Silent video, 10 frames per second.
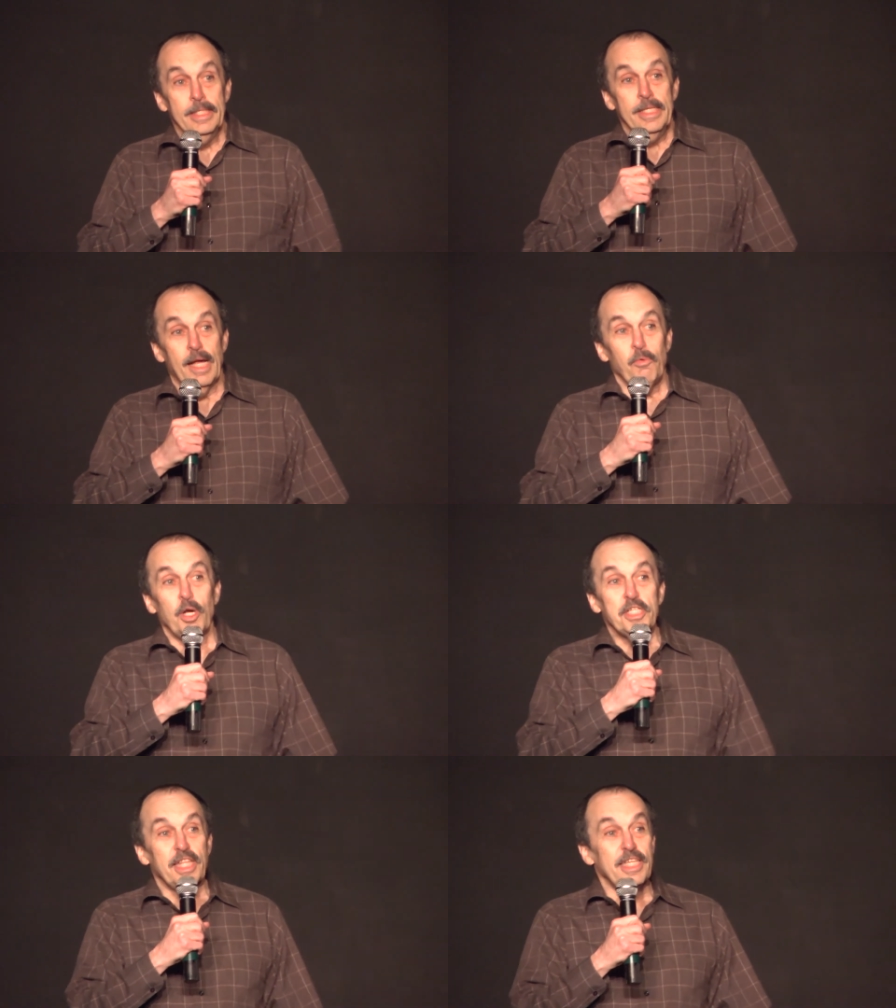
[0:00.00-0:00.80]
Now I'm
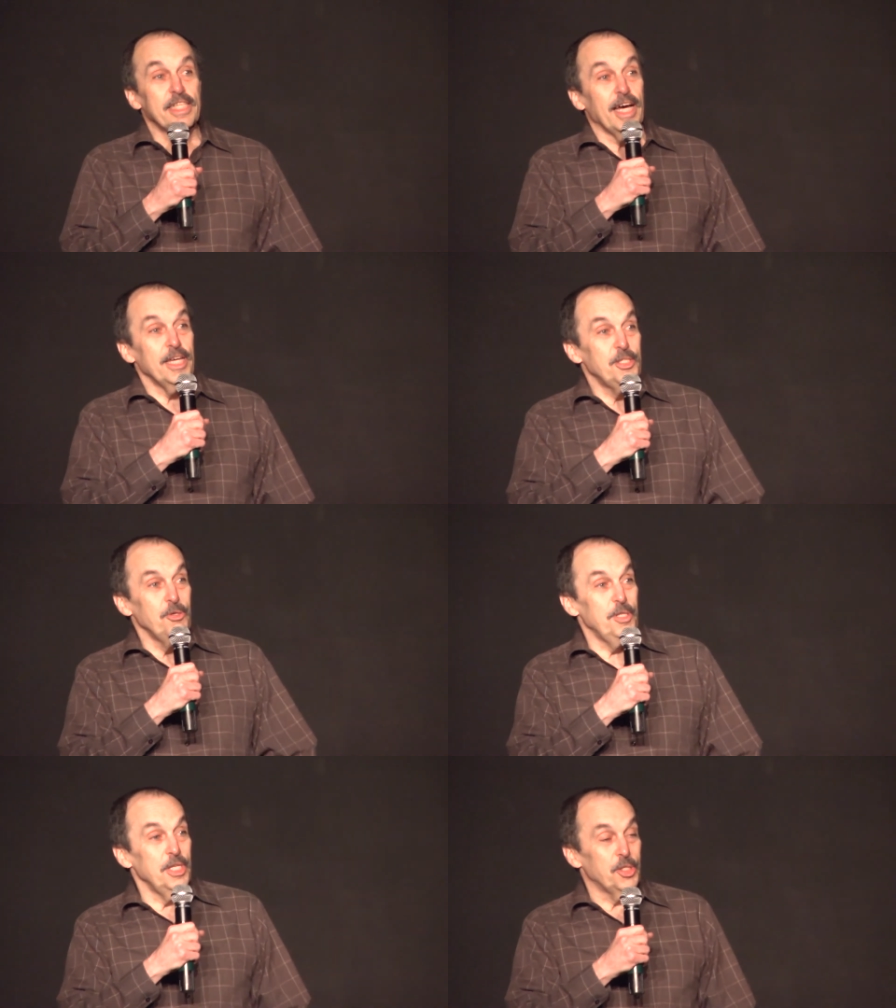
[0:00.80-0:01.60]
watching these guys do
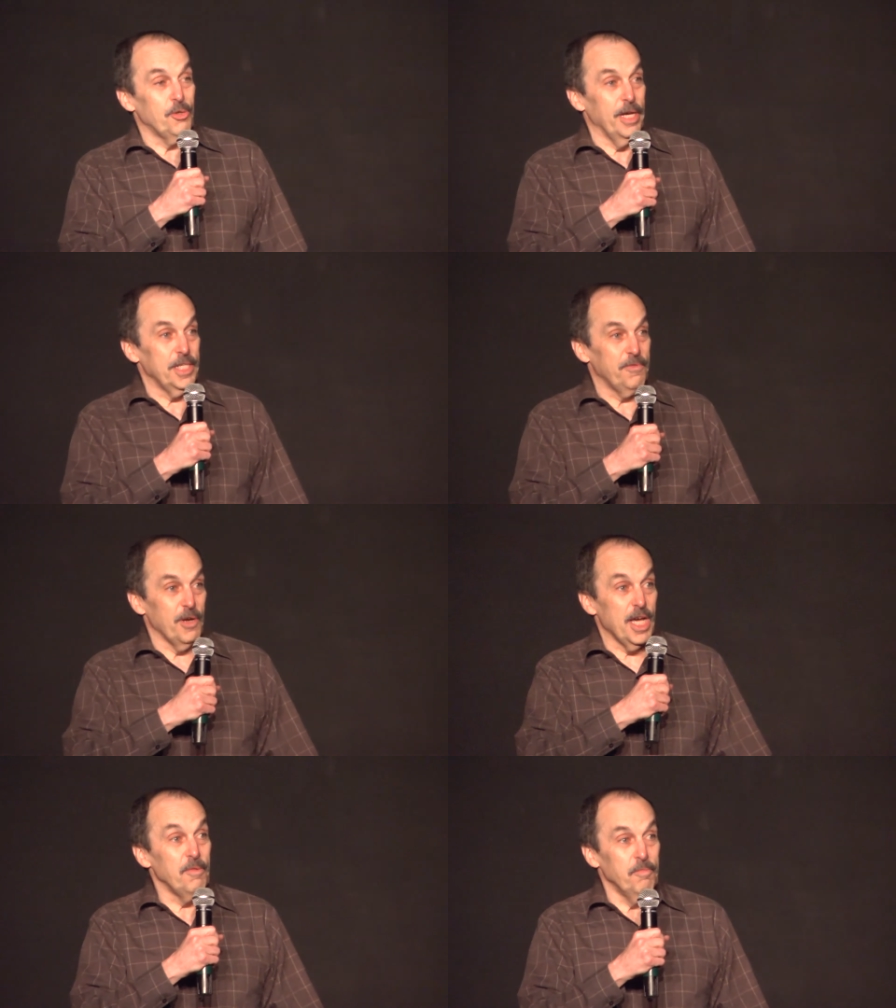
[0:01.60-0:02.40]
these tricks for a
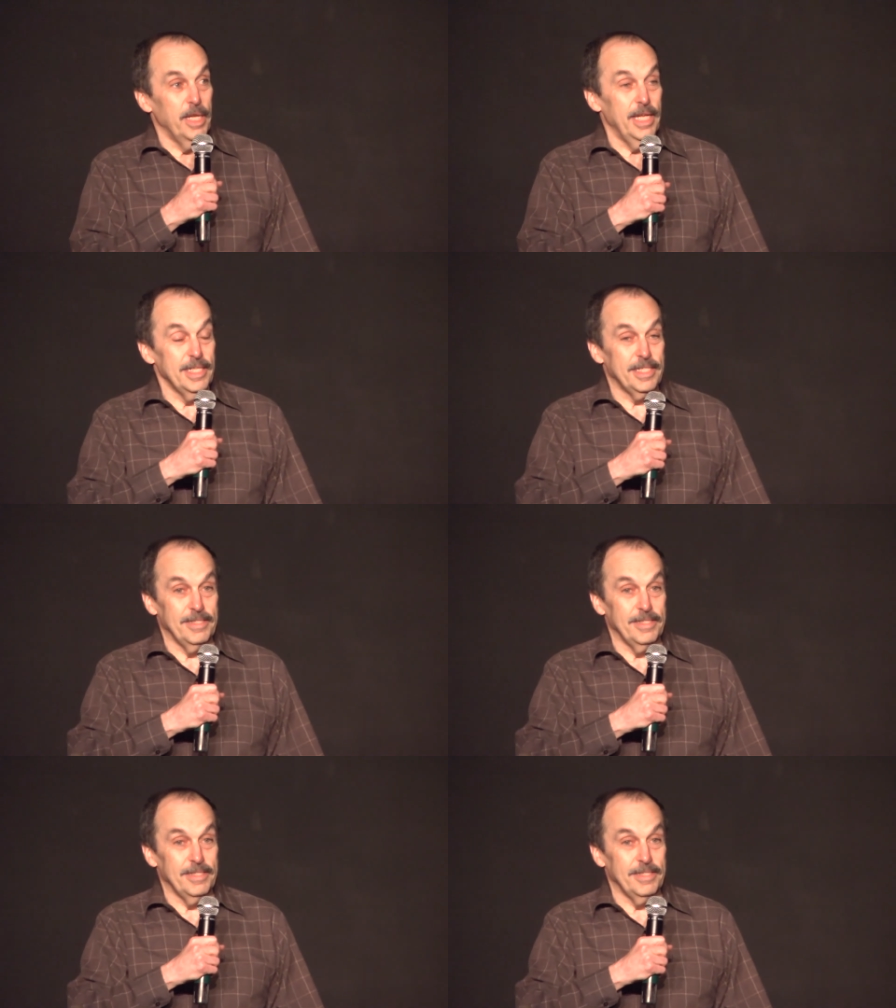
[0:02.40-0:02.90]
couple minutes,